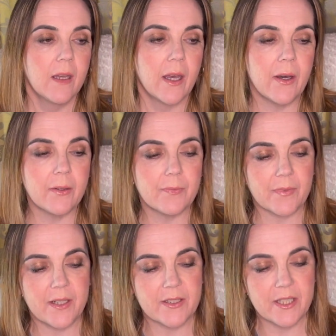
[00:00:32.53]
Oh,
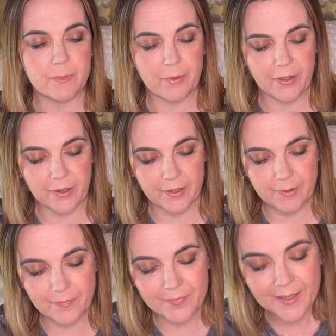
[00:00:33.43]
here's his brother.
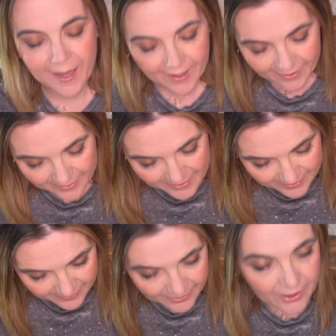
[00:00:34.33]
Hi.
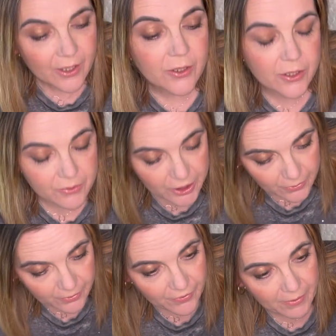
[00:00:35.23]
You two
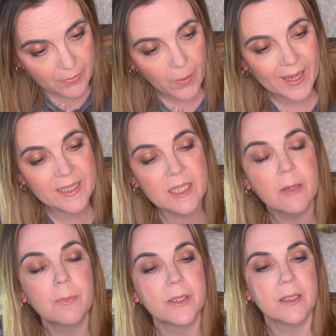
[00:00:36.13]
are very wet,
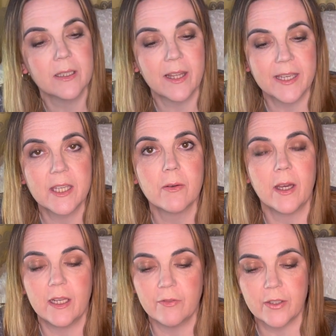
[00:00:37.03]
but thank you. I
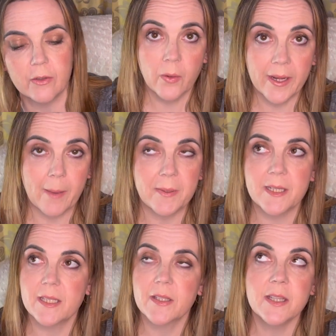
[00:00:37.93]
love you. What happened
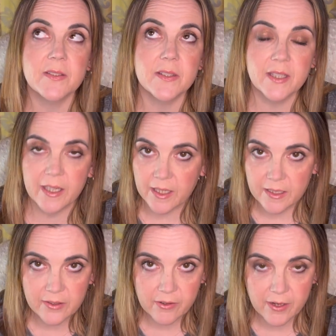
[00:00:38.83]
is, it's this
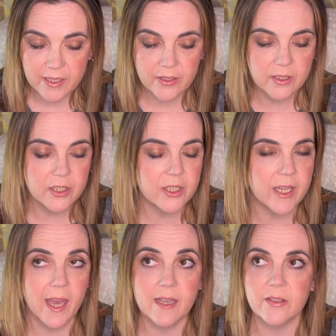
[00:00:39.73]
Canadian creator. She
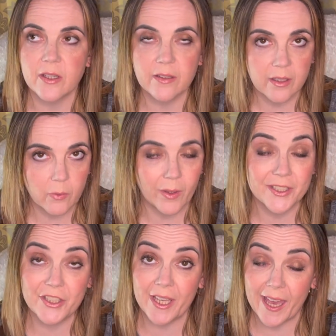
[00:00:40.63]
had
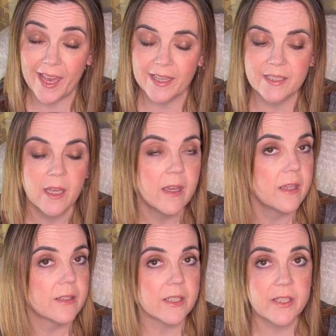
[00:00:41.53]

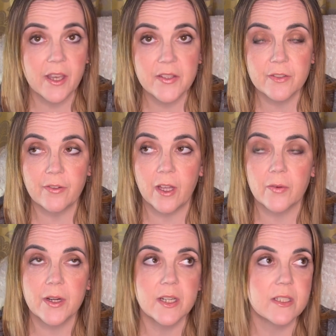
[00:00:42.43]
90,000
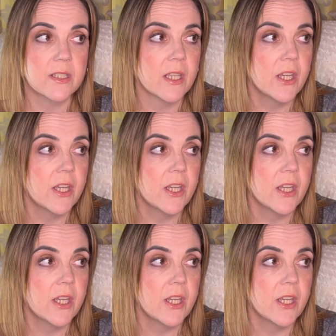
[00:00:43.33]
followers.